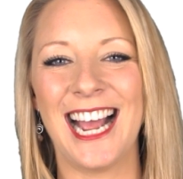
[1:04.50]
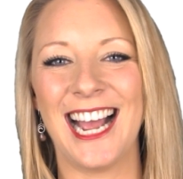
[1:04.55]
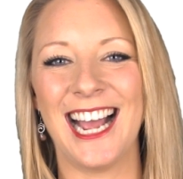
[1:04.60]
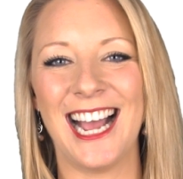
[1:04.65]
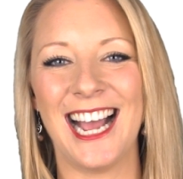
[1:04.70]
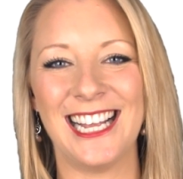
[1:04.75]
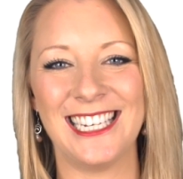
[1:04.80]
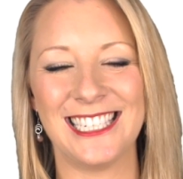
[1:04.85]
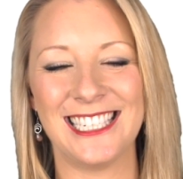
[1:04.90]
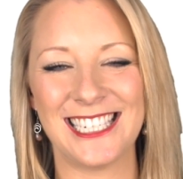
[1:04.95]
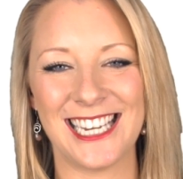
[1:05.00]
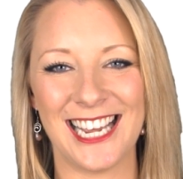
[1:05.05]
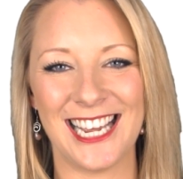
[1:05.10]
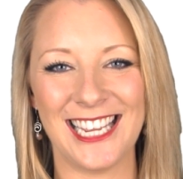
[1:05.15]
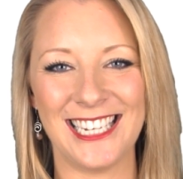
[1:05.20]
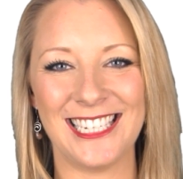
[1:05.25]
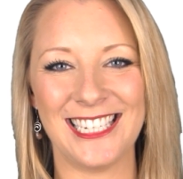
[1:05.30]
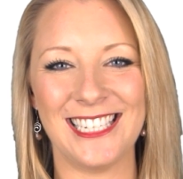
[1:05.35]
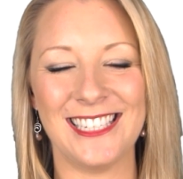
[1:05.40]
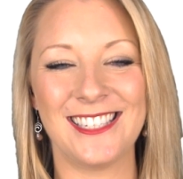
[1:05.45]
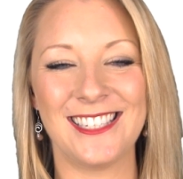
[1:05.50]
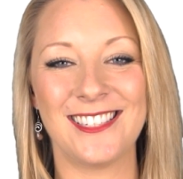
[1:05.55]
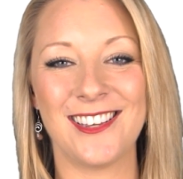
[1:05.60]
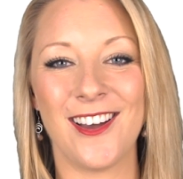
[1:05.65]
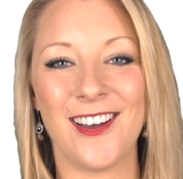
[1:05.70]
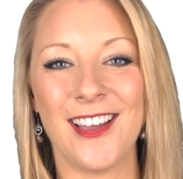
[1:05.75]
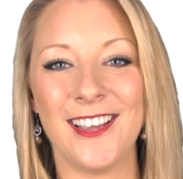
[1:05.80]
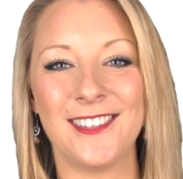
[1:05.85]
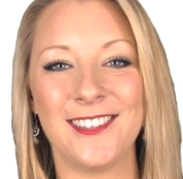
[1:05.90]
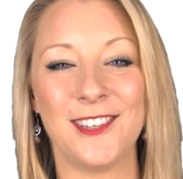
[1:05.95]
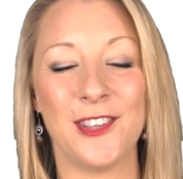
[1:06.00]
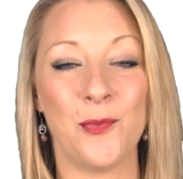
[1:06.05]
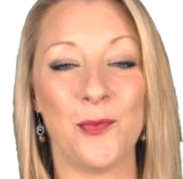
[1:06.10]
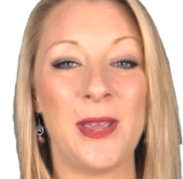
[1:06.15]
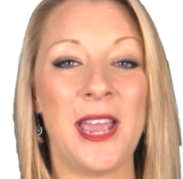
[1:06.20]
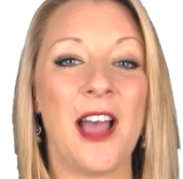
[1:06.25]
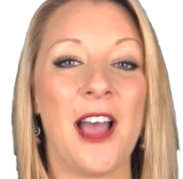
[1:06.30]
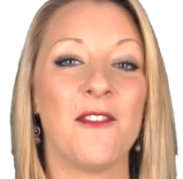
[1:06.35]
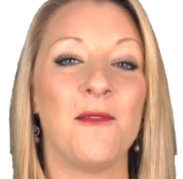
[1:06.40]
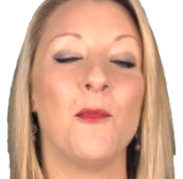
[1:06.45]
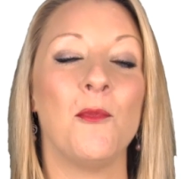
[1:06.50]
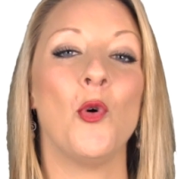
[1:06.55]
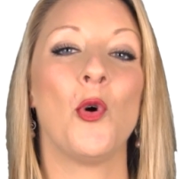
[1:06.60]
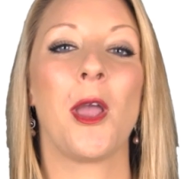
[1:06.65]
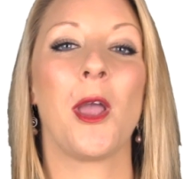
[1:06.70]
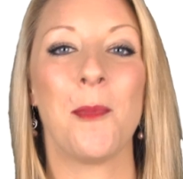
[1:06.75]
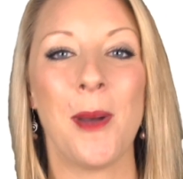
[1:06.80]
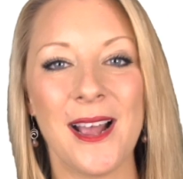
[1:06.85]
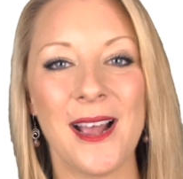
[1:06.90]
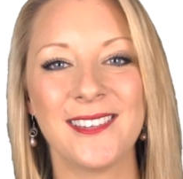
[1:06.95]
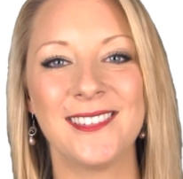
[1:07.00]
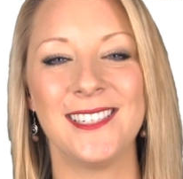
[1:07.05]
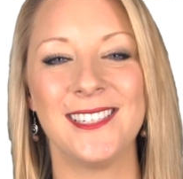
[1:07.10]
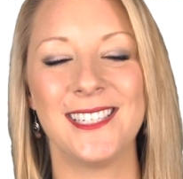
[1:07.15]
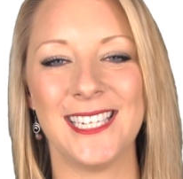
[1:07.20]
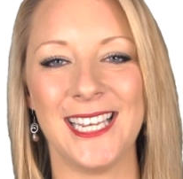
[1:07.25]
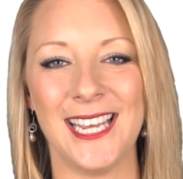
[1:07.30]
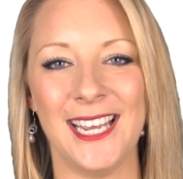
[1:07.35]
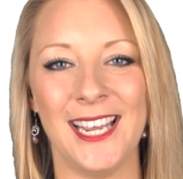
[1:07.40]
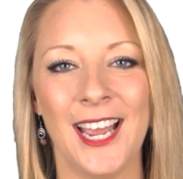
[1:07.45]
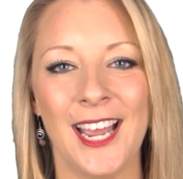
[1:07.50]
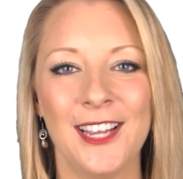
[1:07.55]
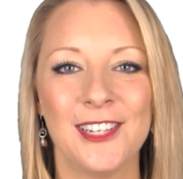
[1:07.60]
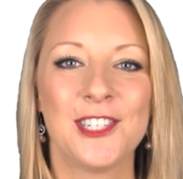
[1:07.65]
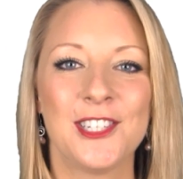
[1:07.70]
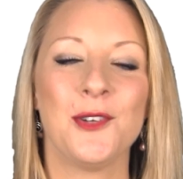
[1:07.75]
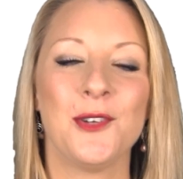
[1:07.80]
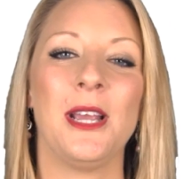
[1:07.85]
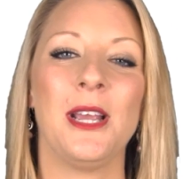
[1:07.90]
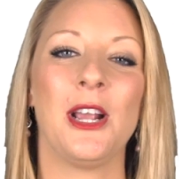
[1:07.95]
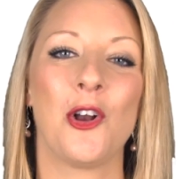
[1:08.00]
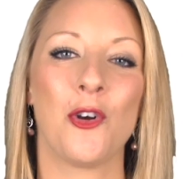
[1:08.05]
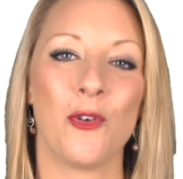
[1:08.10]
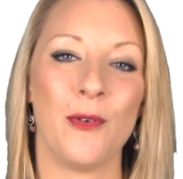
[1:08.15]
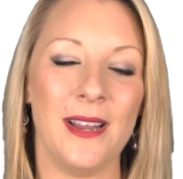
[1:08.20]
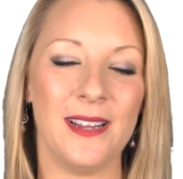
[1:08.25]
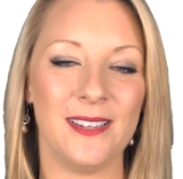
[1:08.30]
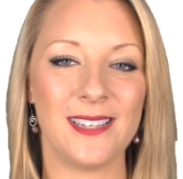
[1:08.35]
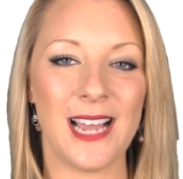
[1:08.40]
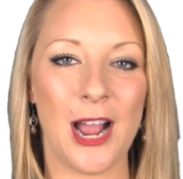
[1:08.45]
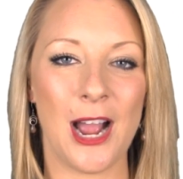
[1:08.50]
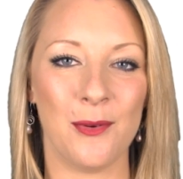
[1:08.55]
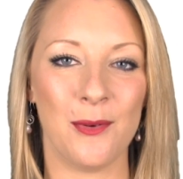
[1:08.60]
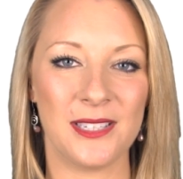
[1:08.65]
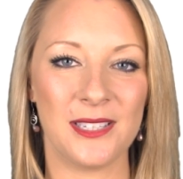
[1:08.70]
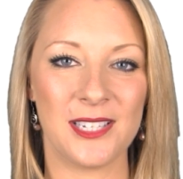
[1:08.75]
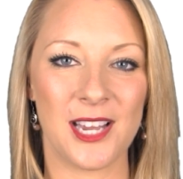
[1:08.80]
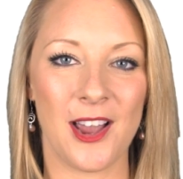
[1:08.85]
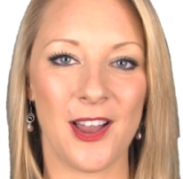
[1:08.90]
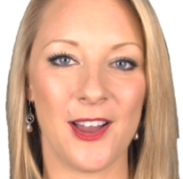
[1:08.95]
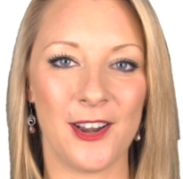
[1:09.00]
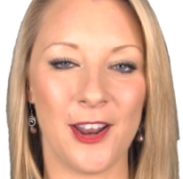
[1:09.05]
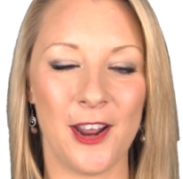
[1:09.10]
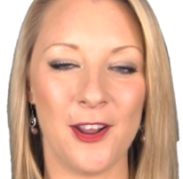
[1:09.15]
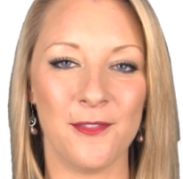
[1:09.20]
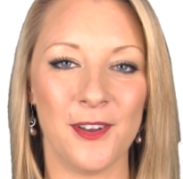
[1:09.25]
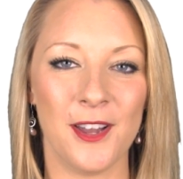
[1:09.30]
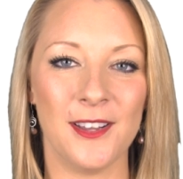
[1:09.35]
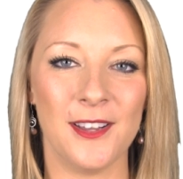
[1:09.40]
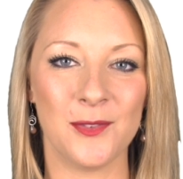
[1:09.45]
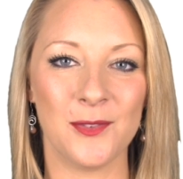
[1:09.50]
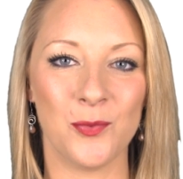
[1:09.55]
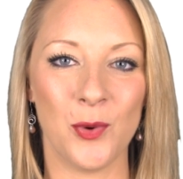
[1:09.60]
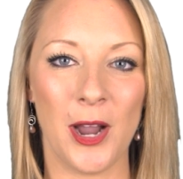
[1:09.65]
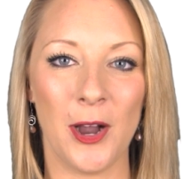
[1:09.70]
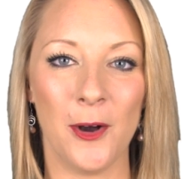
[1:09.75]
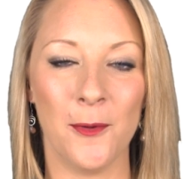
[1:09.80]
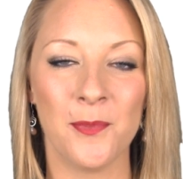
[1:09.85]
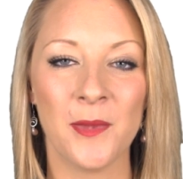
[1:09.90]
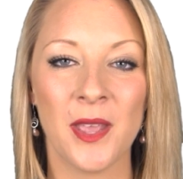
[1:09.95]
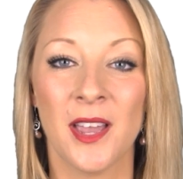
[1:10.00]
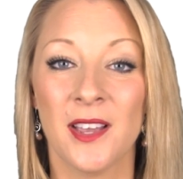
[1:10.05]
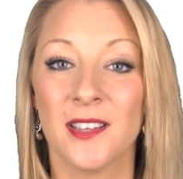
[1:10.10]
uh, and, uh, and in size so that we have more capacity to increase our turnover as well.